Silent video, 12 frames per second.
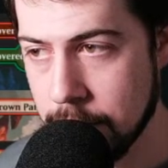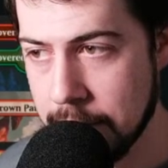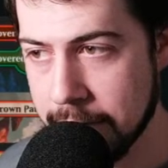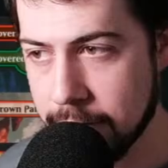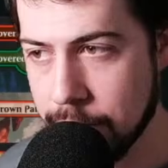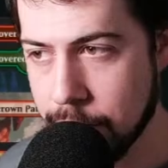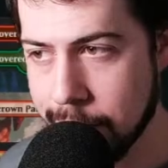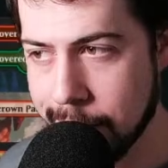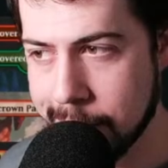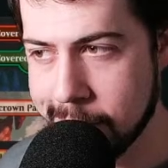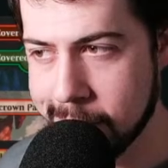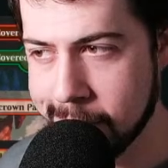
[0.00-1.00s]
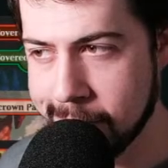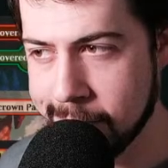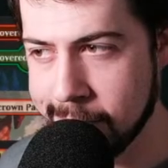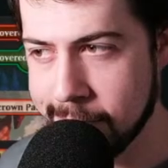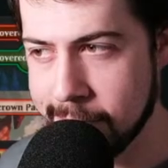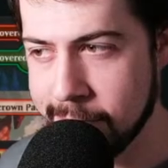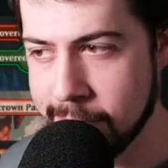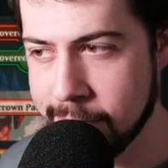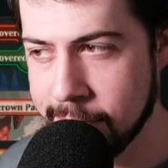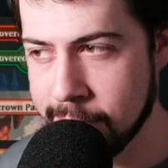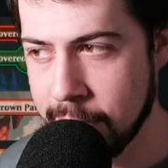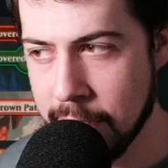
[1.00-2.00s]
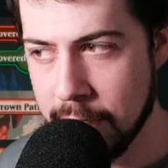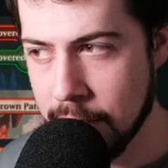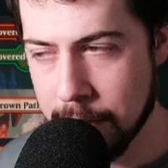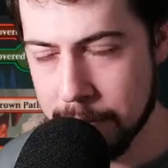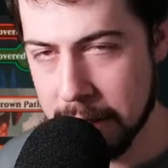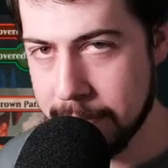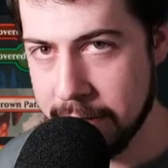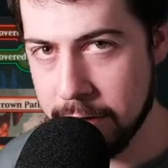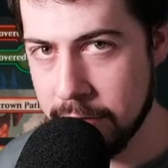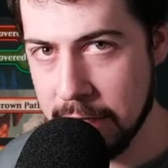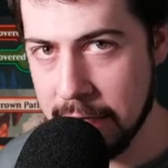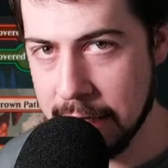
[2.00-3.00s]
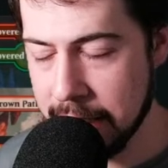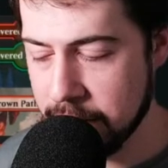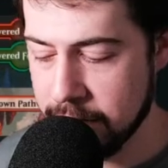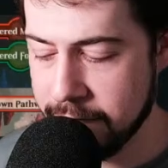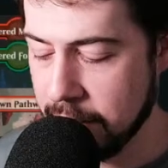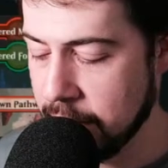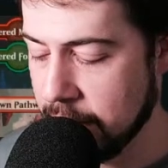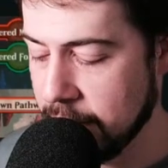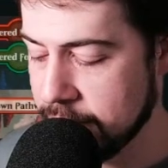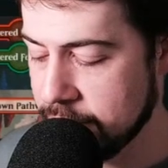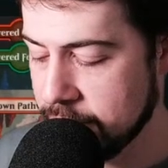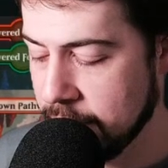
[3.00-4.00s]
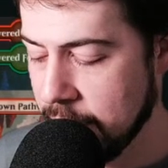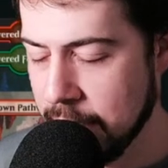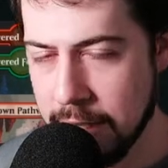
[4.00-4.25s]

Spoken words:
Death Gorge. Probably don't need Anger of the Gods.